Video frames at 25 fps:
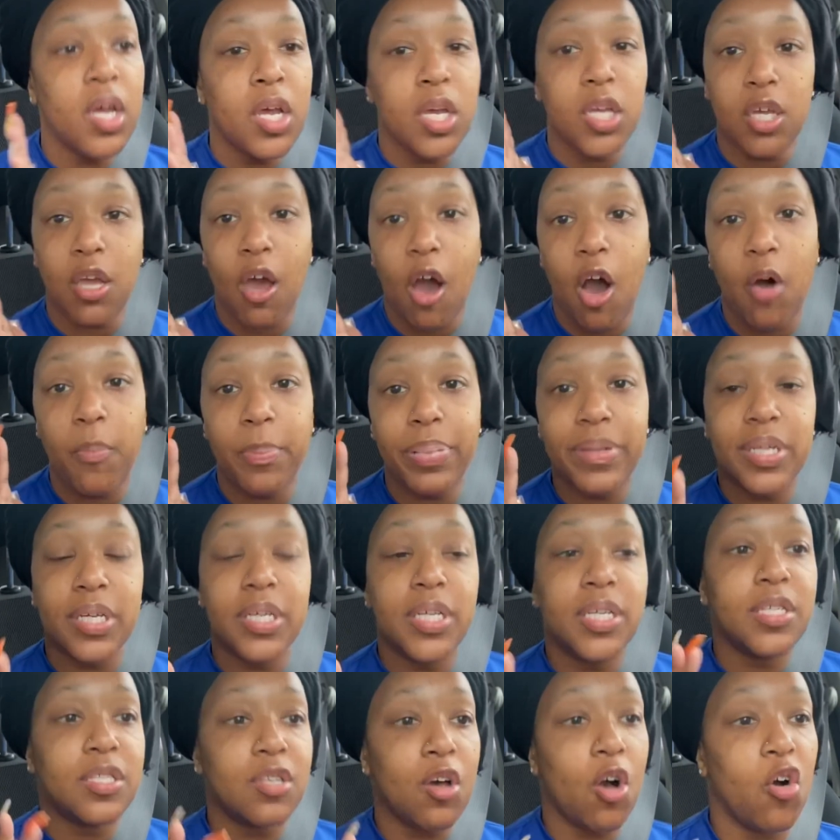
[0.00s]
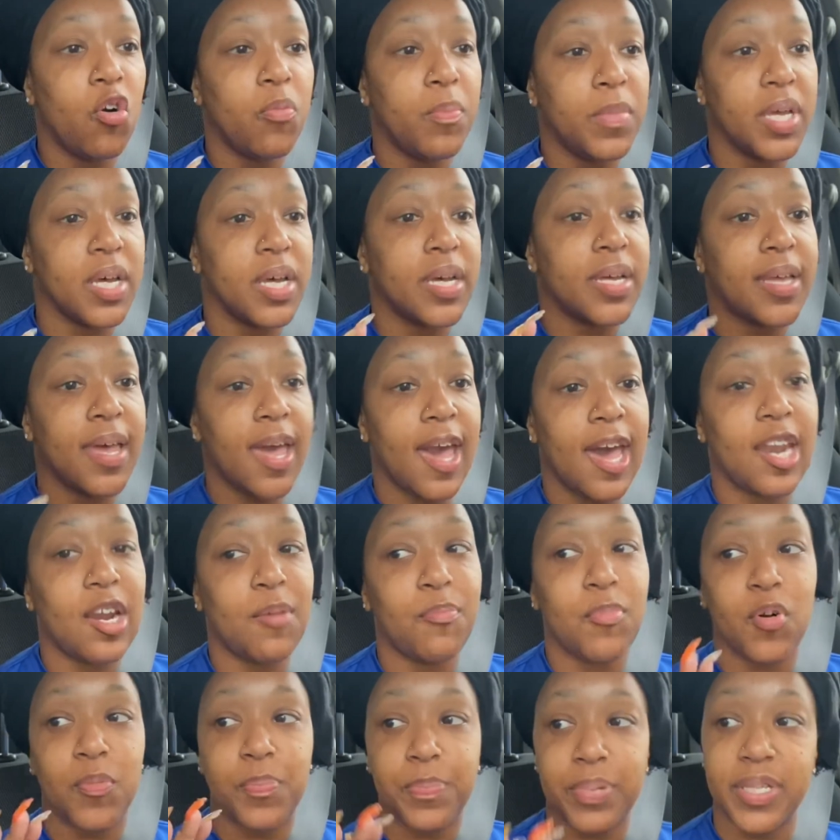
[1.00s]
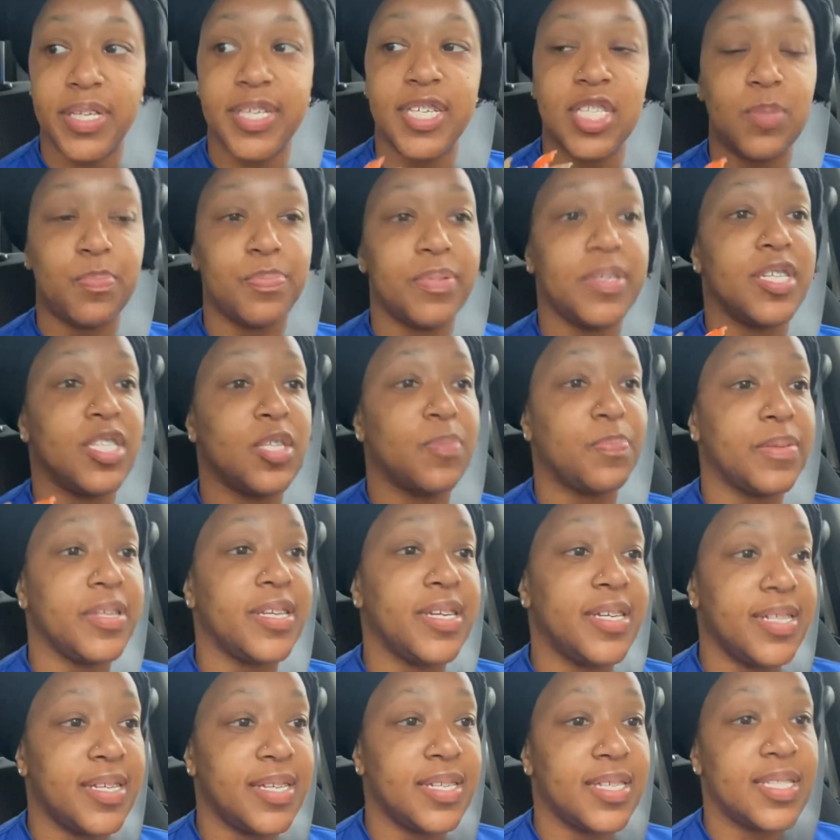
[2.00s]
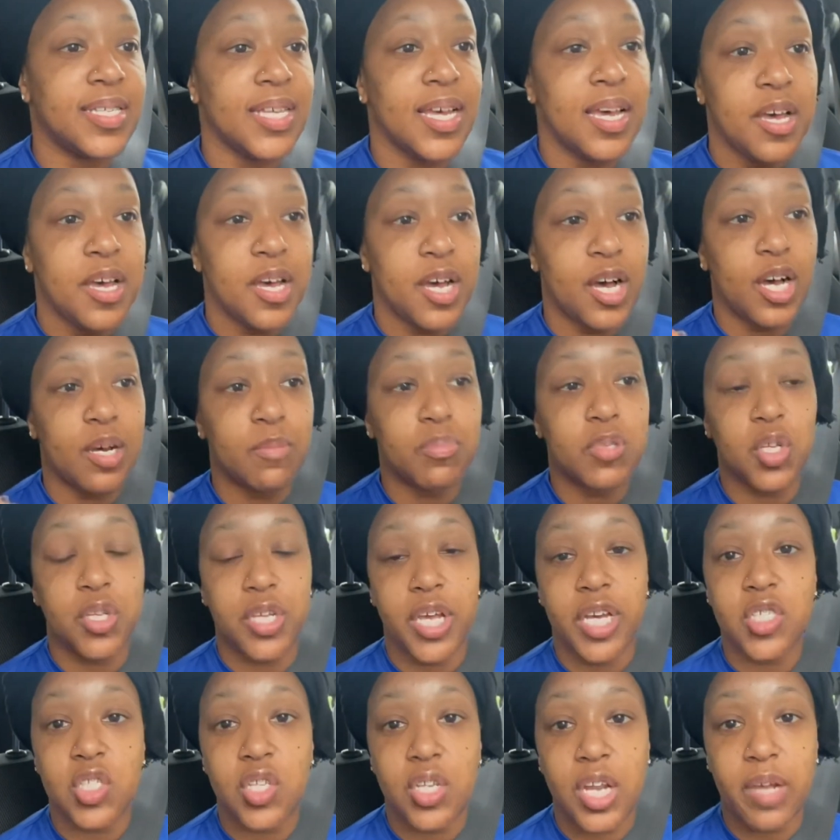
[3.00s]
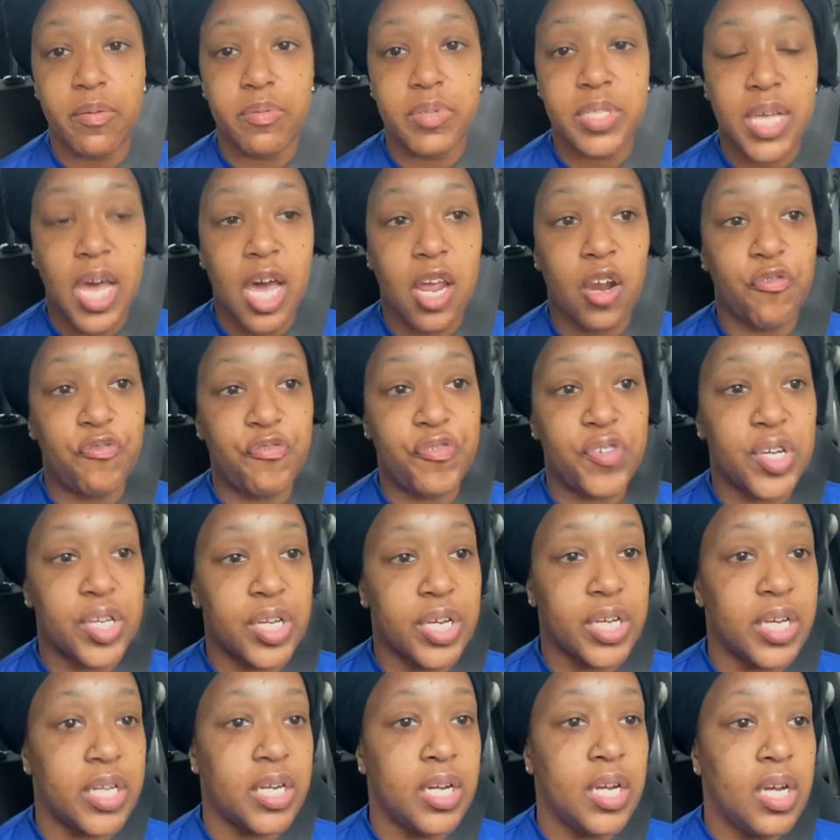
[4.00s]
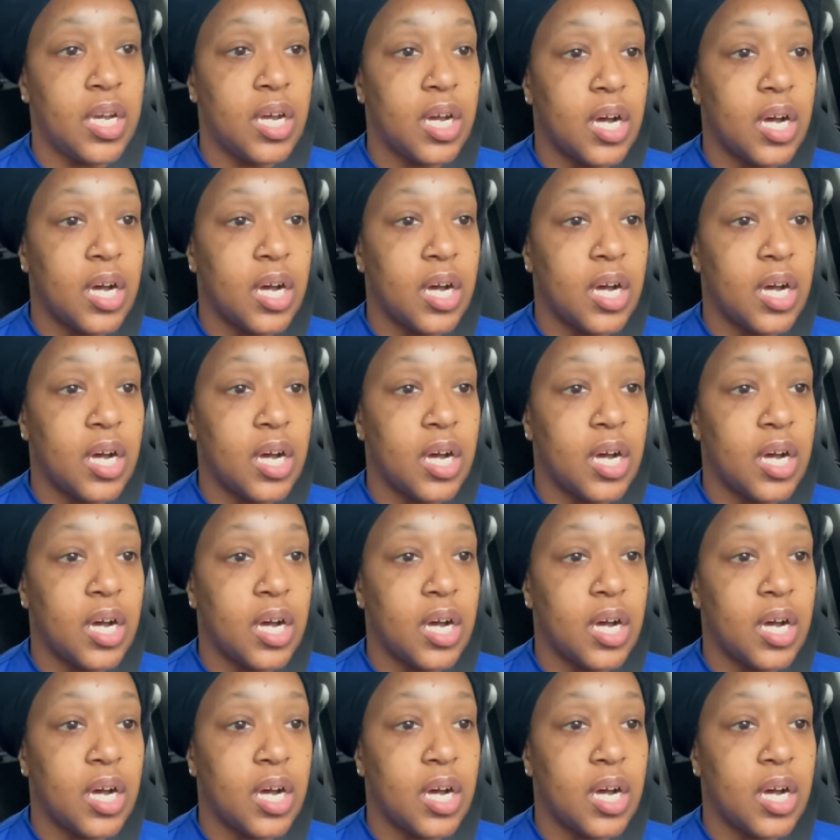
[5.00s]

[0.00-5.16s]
Y'all, please hold me accountable. Please, please, please. So yesterday was kind of fun.